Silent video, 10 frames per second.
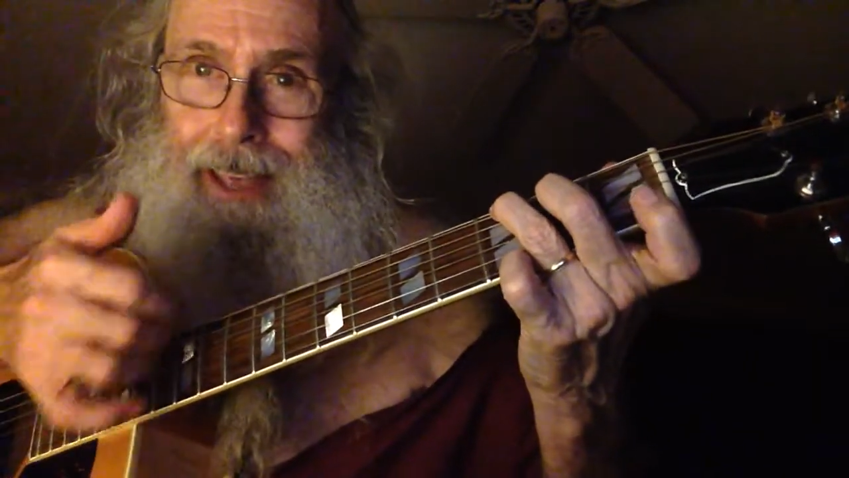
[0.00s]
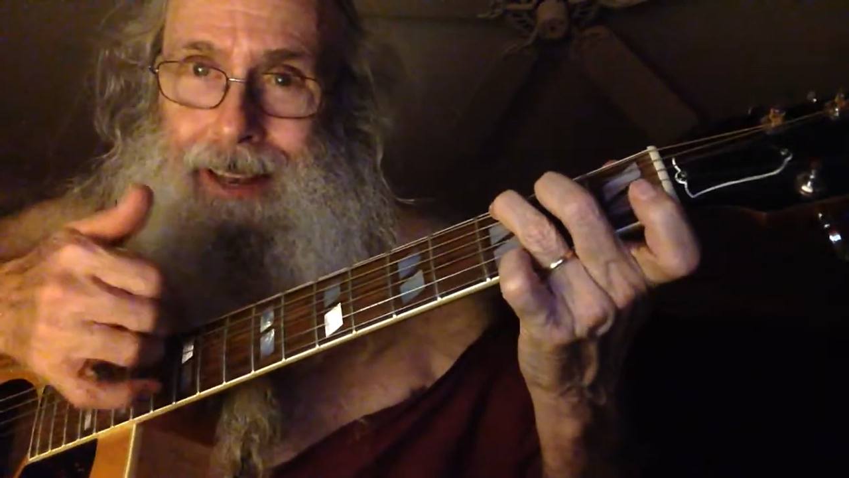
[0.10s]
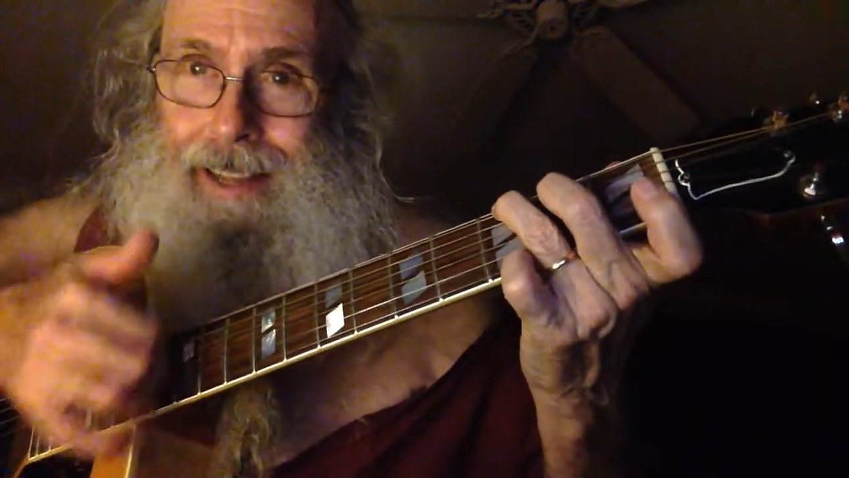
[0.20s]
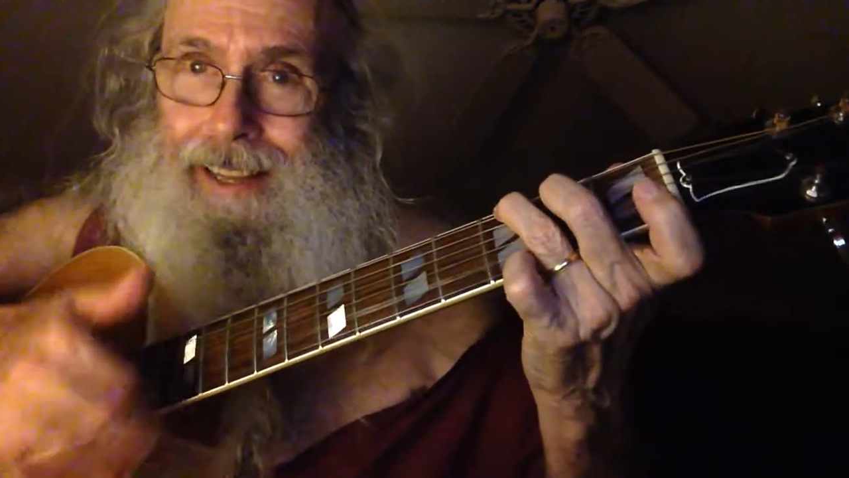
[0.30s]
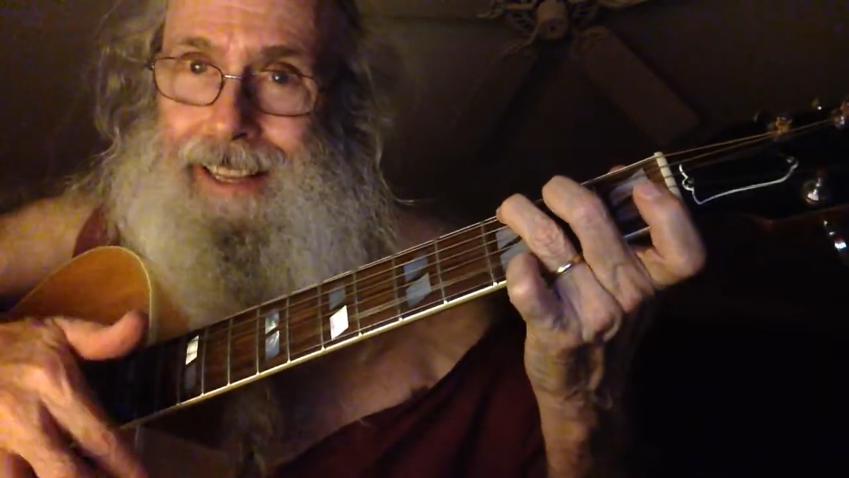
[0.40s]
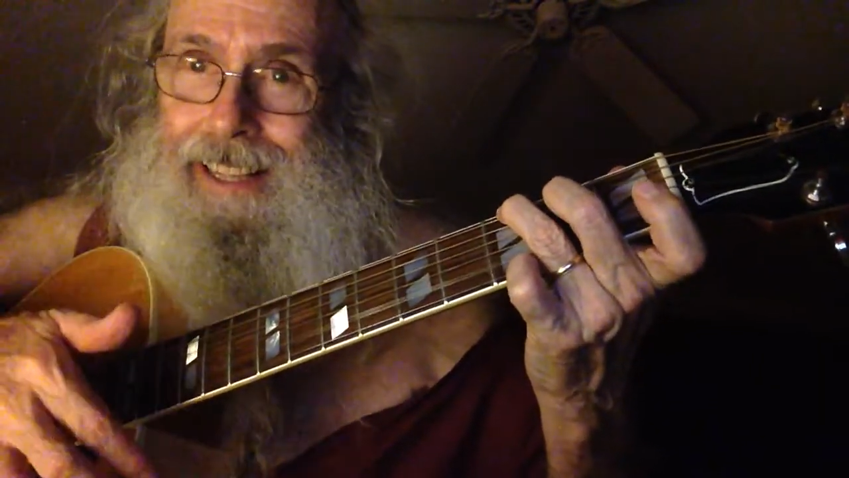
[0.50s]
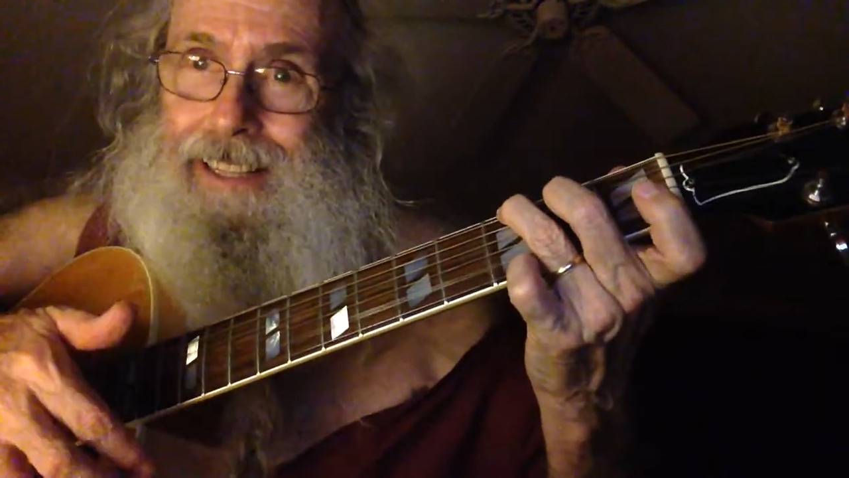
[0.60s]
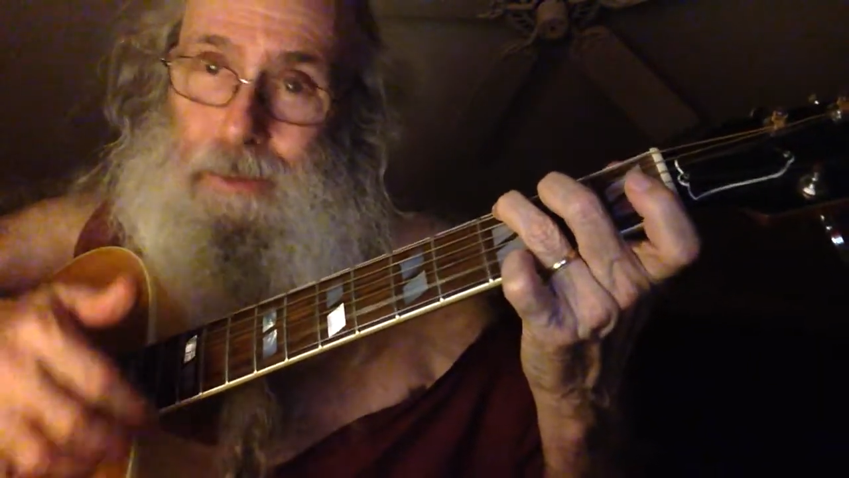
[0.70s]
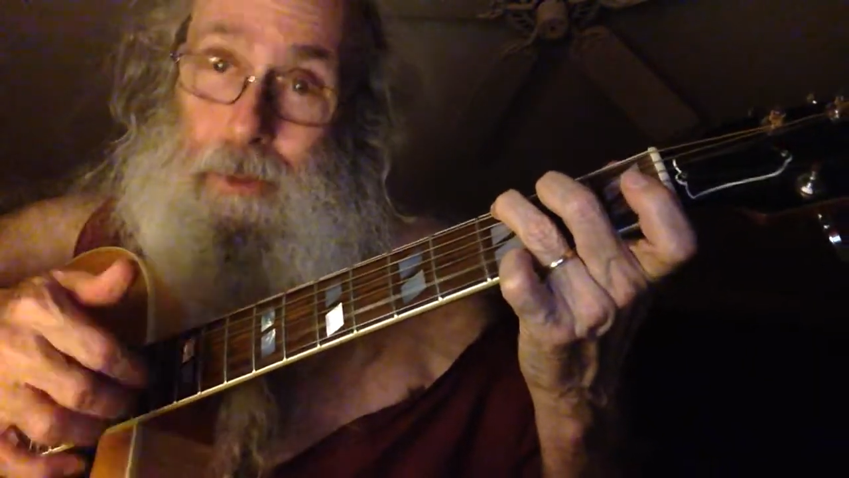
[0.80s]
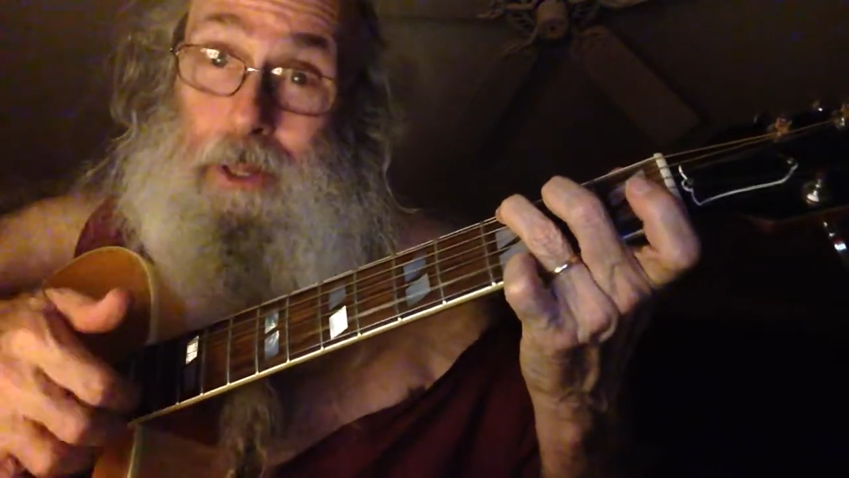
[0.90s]
and
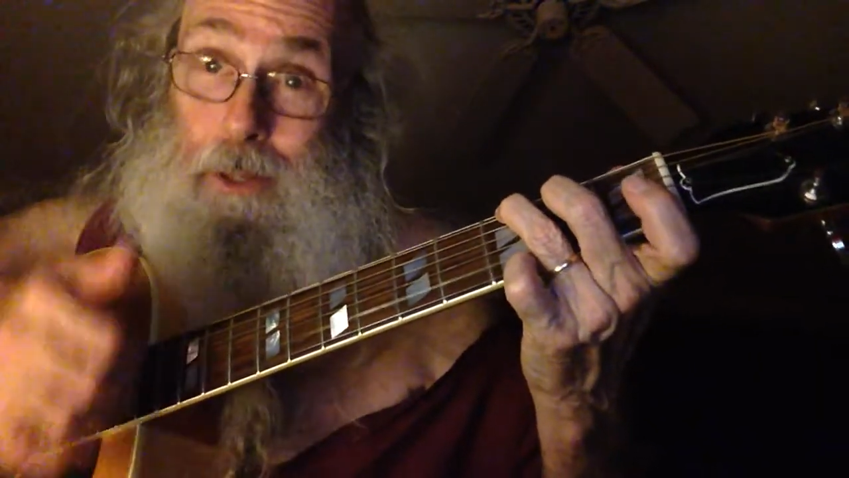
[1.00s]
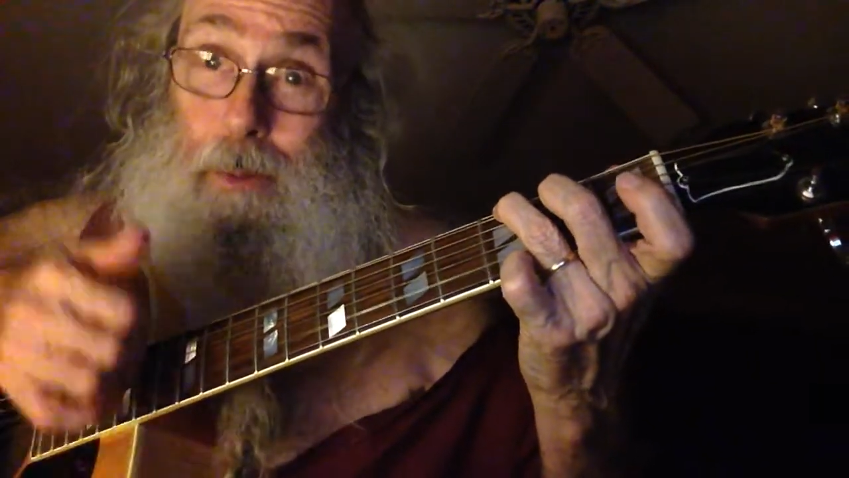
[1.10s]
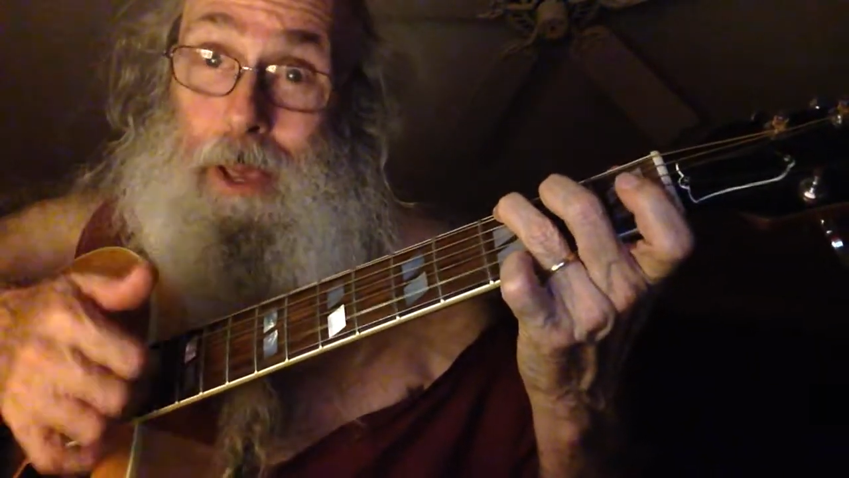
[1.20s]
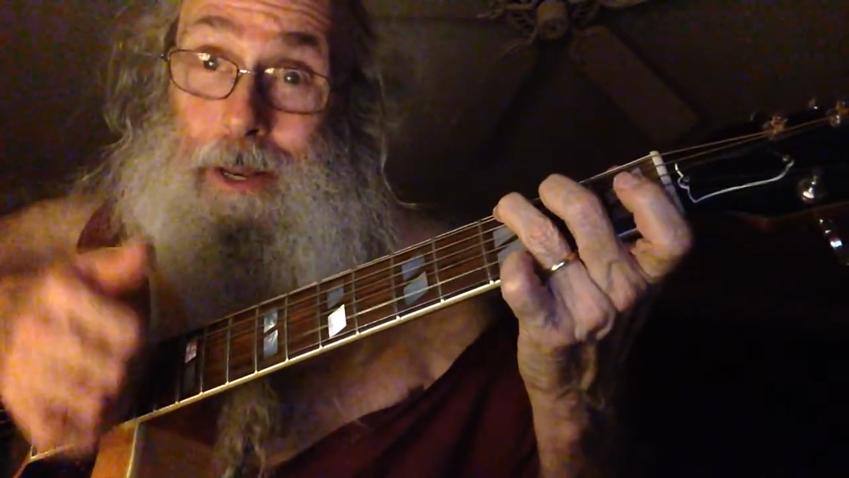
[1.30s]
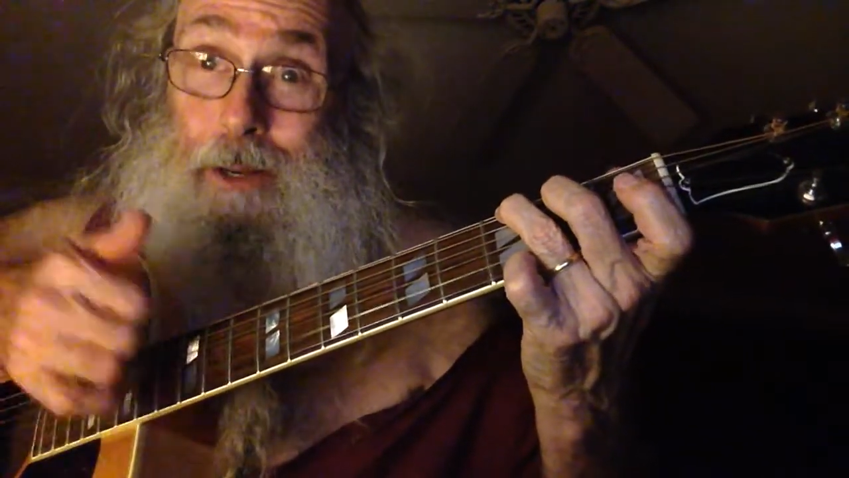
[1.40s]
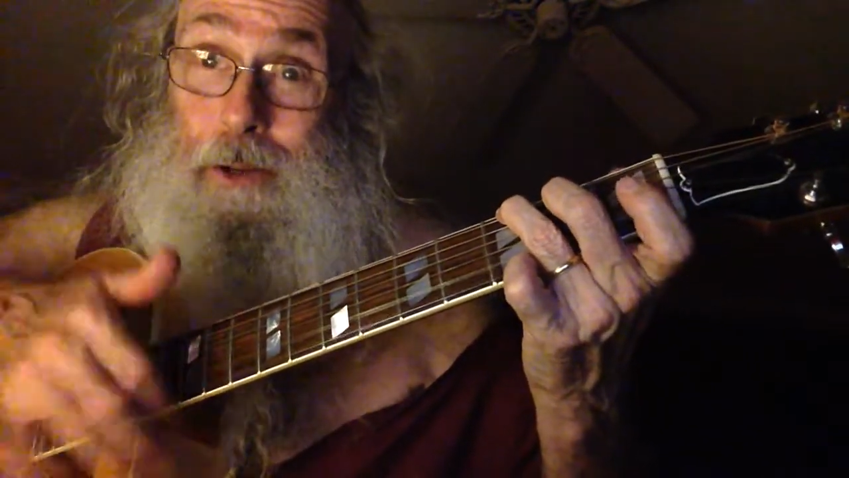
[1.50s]
it's really the way